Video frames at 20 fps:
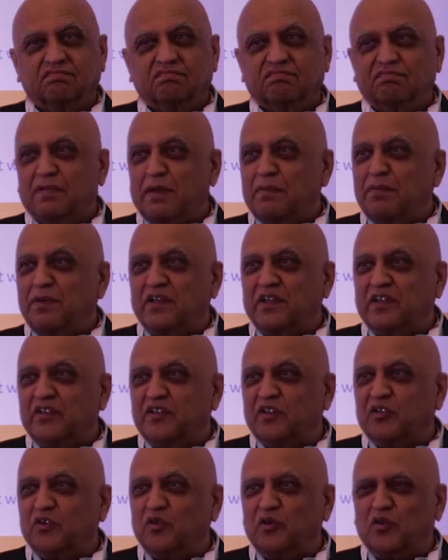Maybe another
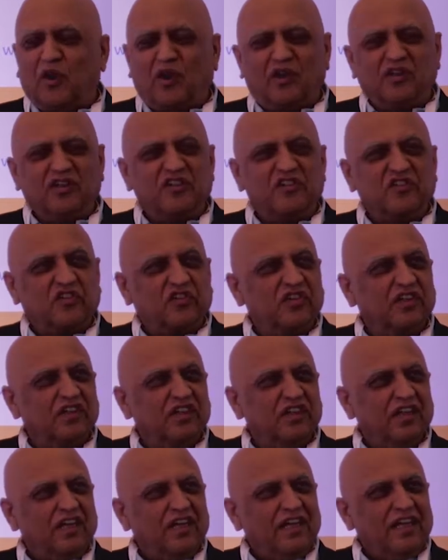$2.
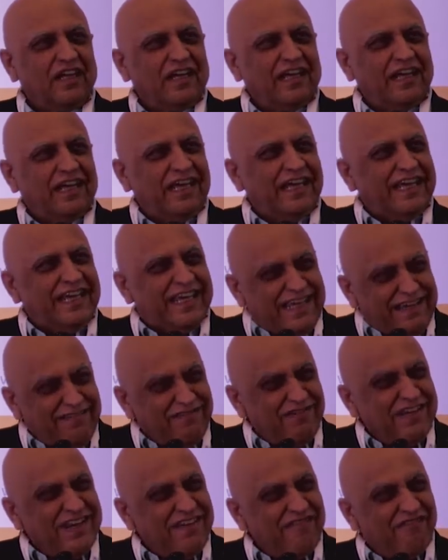
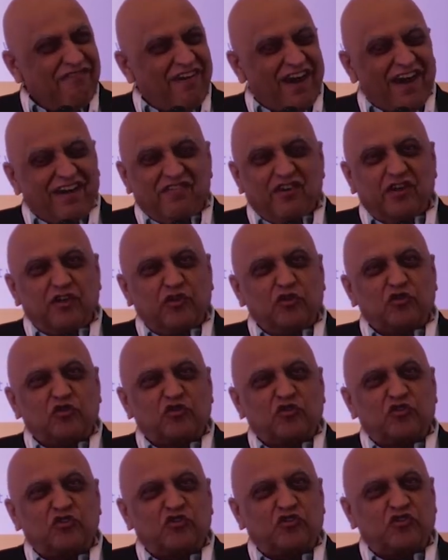Even if I were to
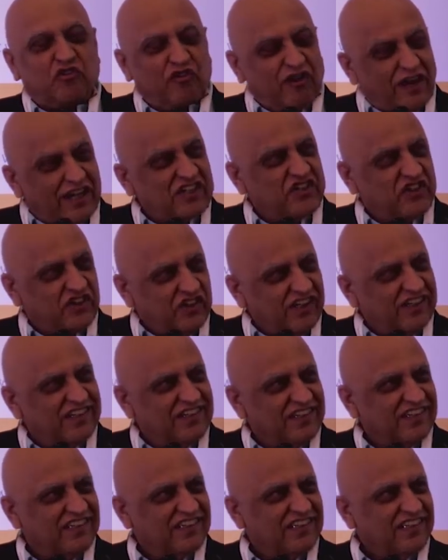stretch it,
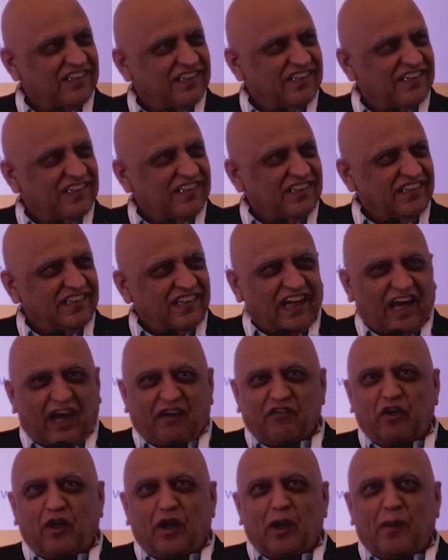I
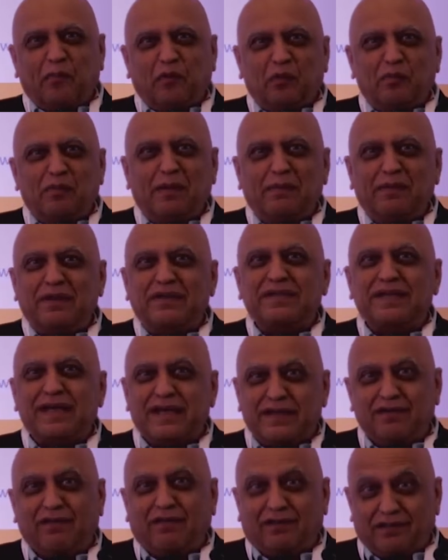would come to maybe
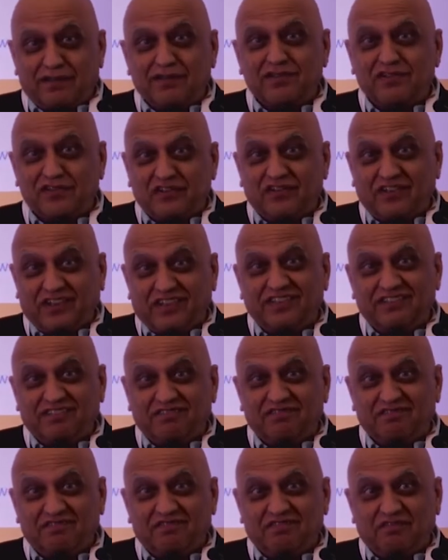$10, right?
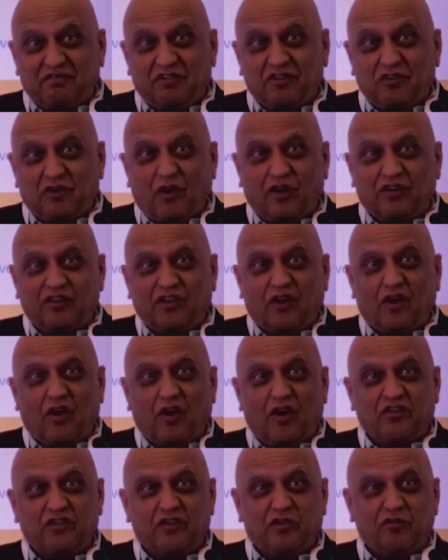With all the
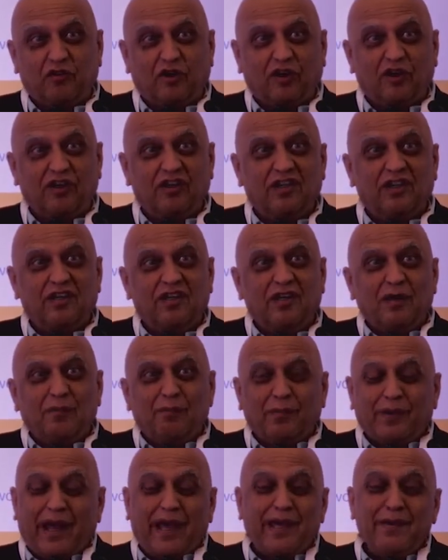costs involved.
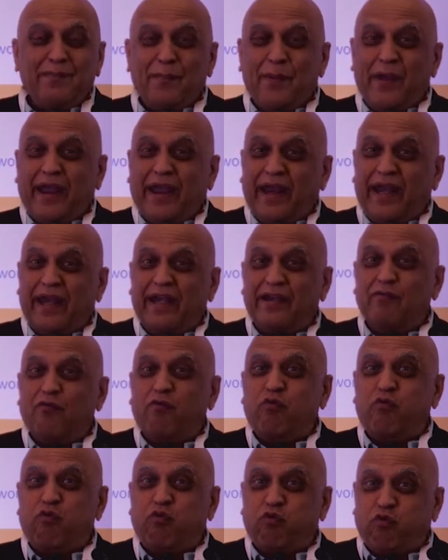But I paid
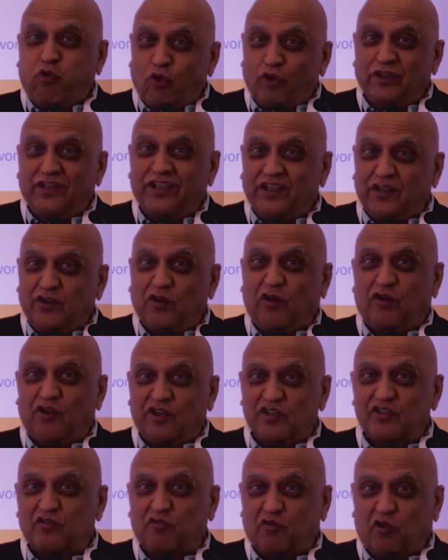
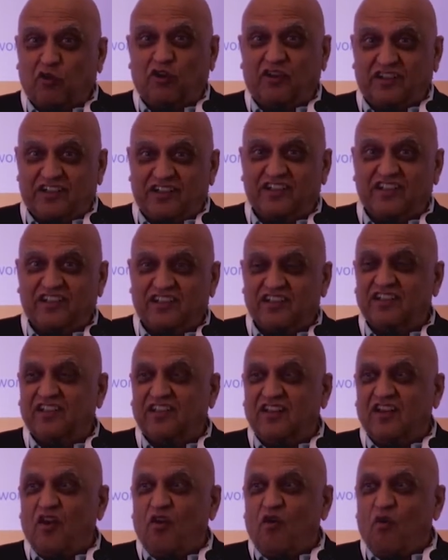$40 for it.
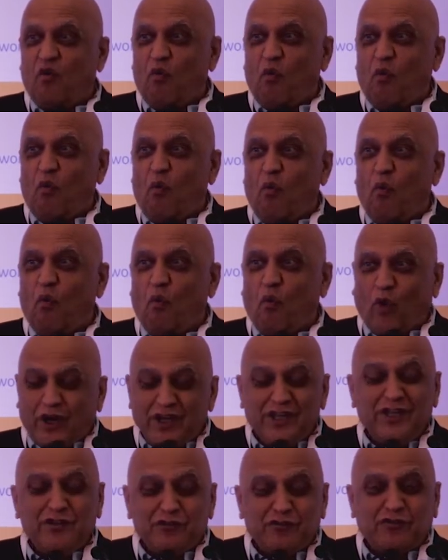What
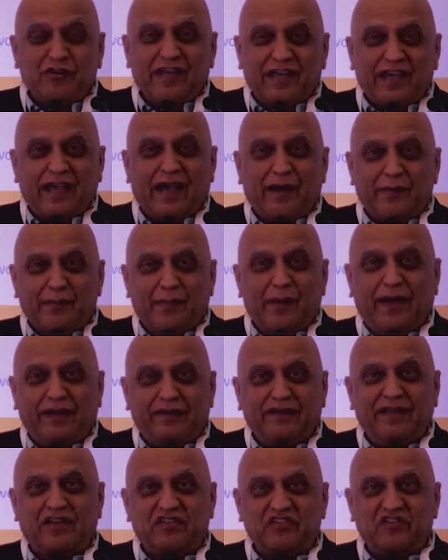do you think I paid
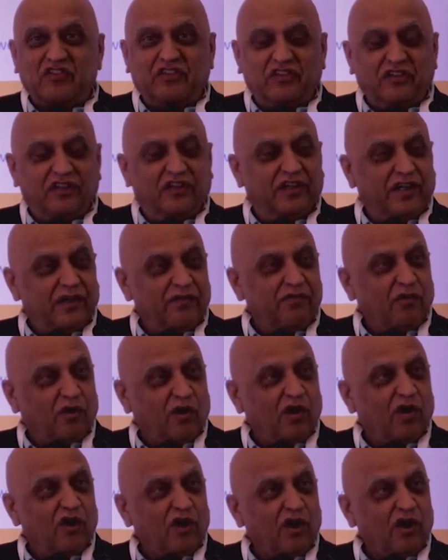the extra $30 for?